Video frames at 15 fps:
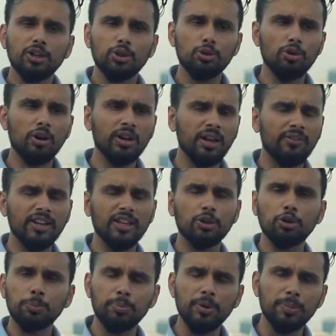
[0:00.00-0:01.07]
you don't have any
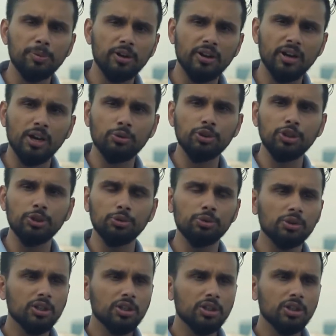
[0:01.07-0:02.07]
good people around you,